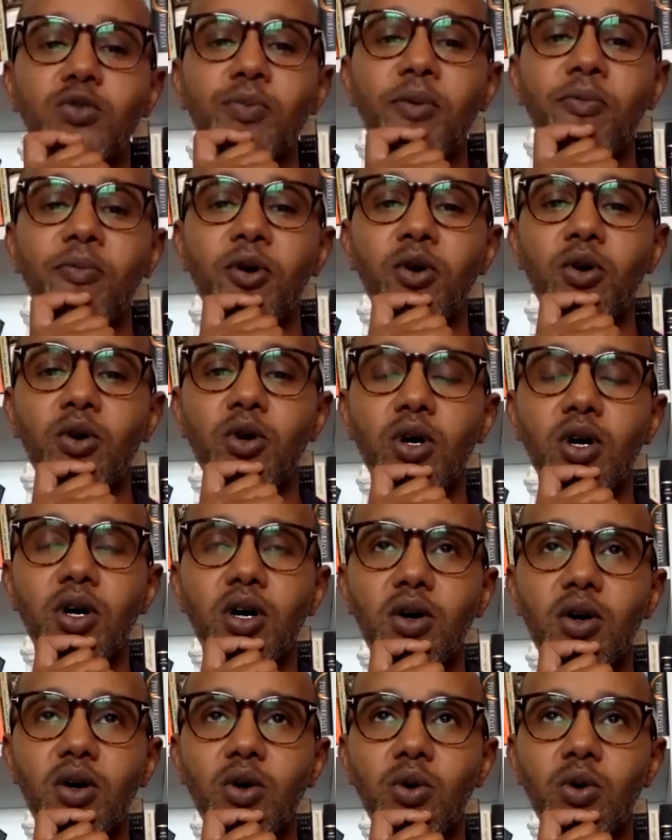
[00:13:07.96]

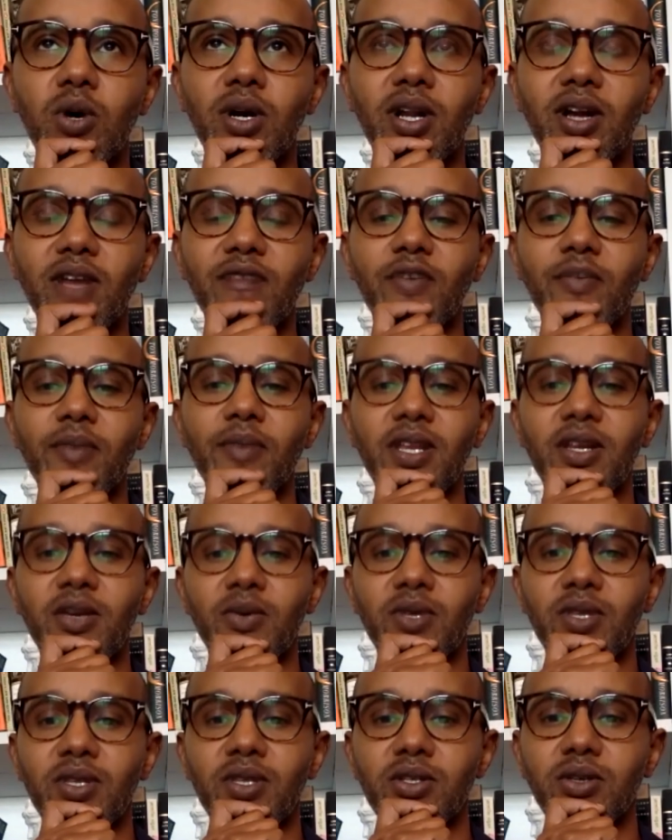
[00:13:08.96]
people who are not familiar
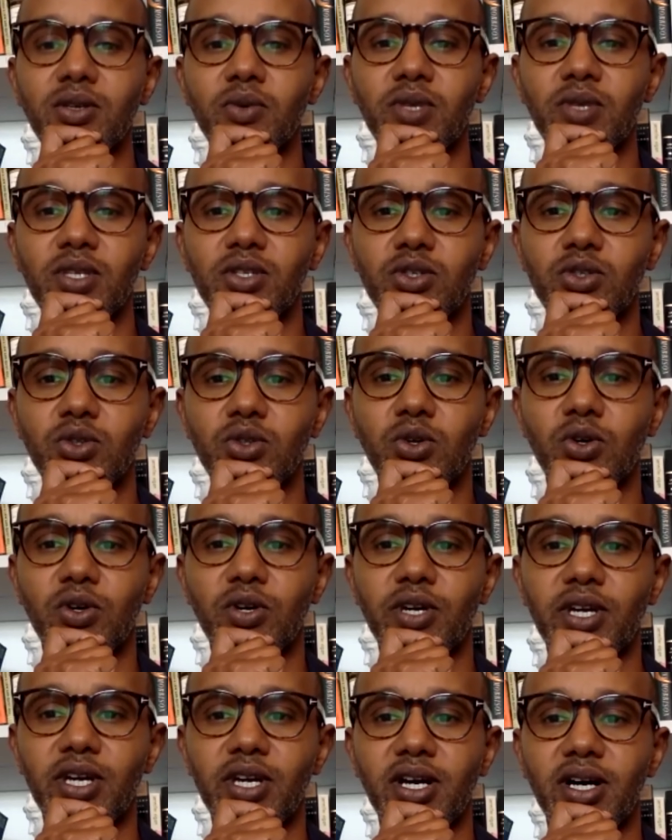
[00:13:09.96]
with this
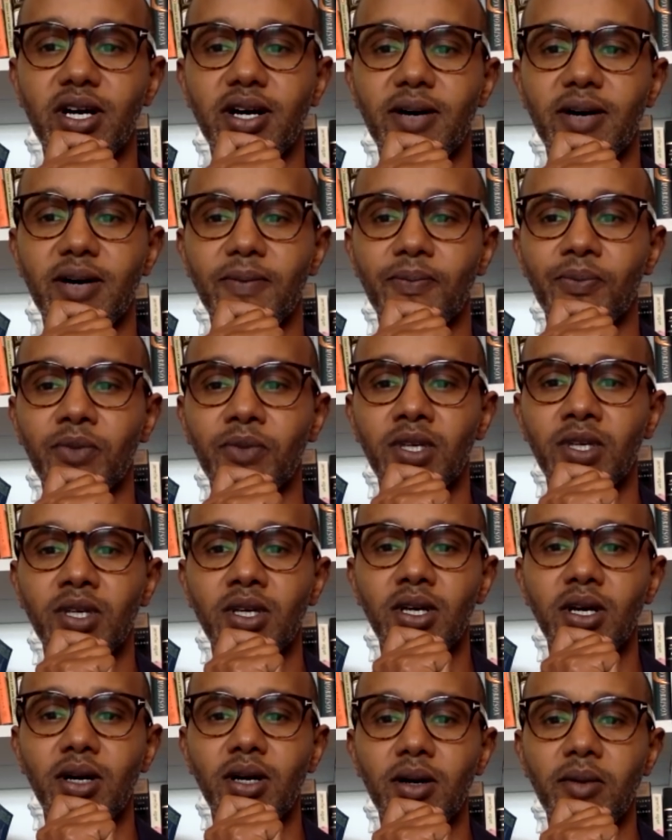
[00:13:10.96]
story,
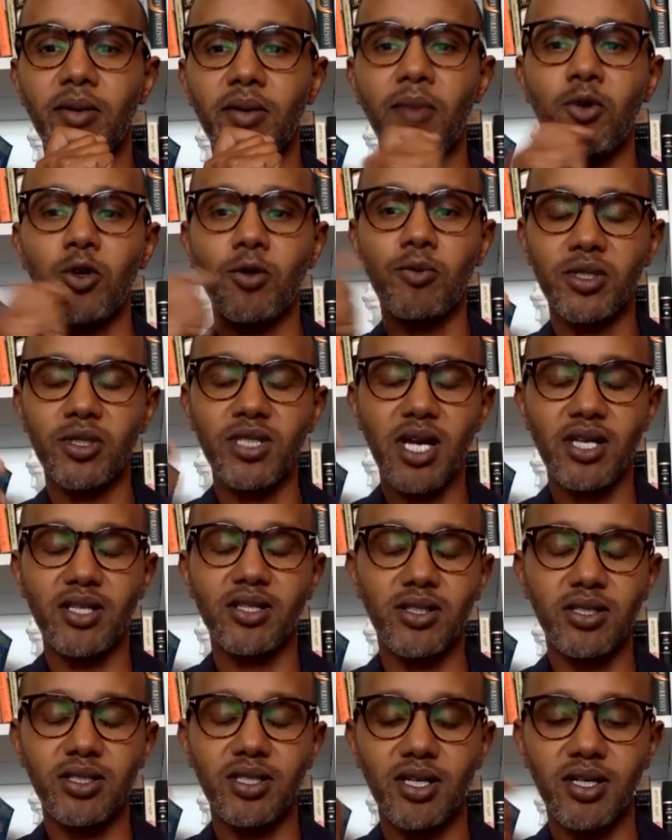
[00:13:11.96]
Mahmood
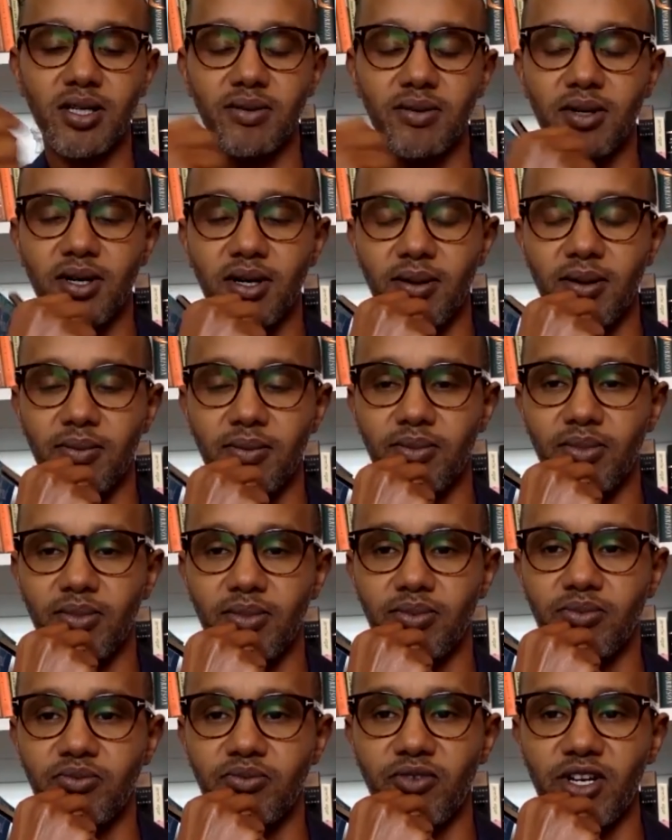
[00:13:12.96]
Mattan's
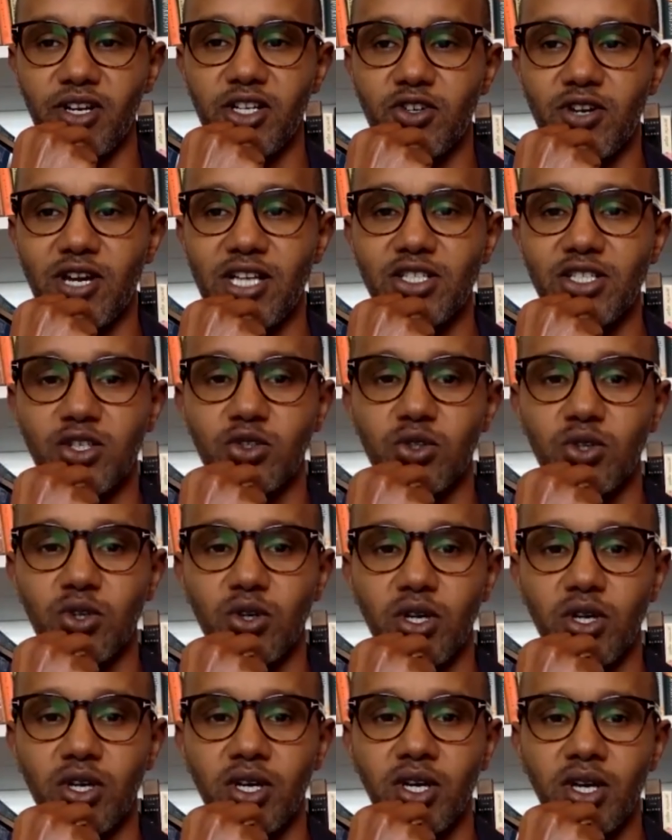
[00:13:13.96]
very tragic
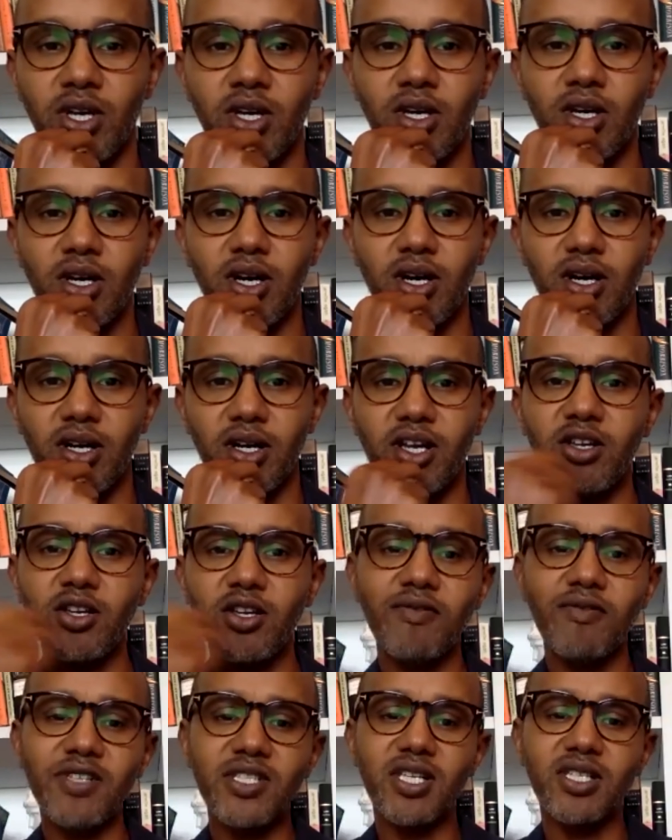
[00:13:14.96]
story, can you
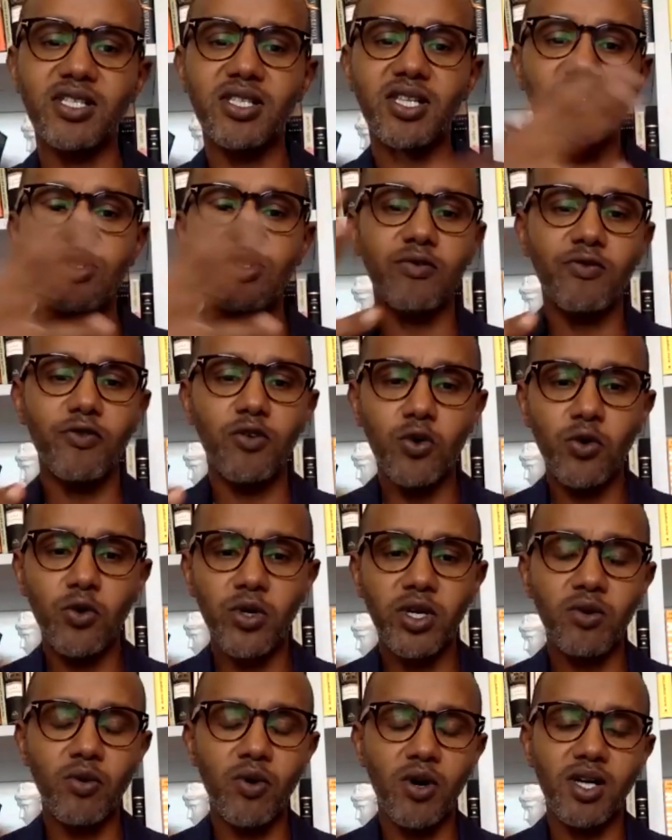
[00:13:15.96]
give us a sense of who
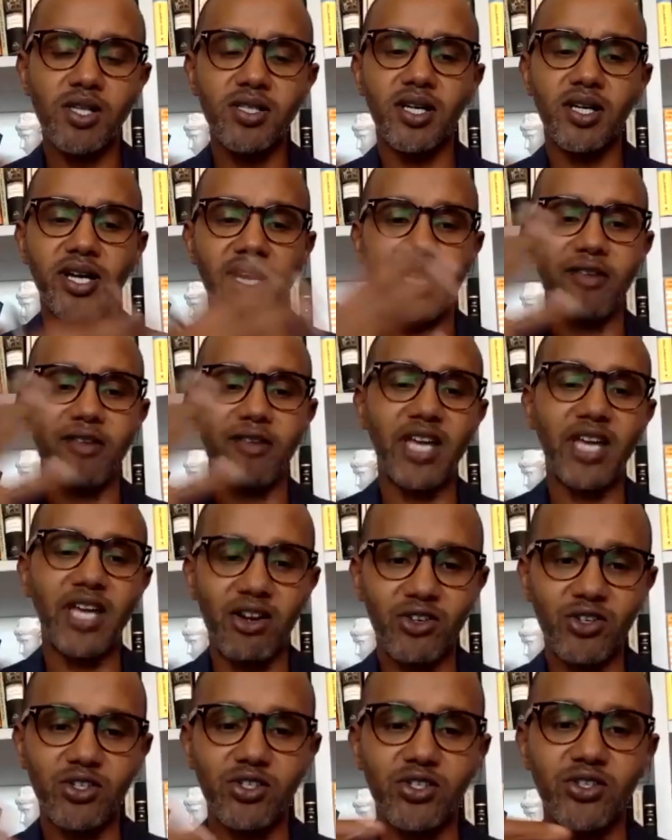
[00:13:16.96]
he was, a kind of
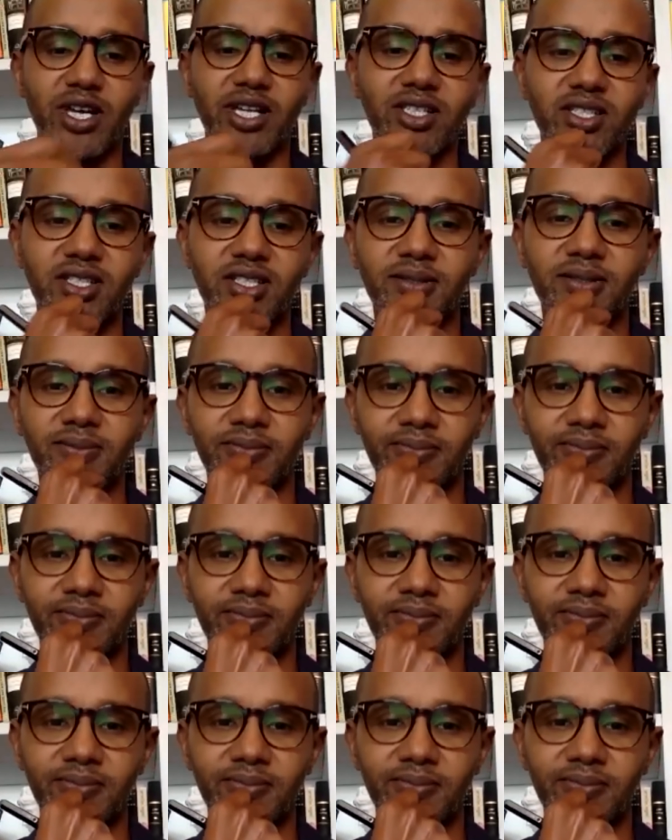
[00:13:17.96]
character sketch?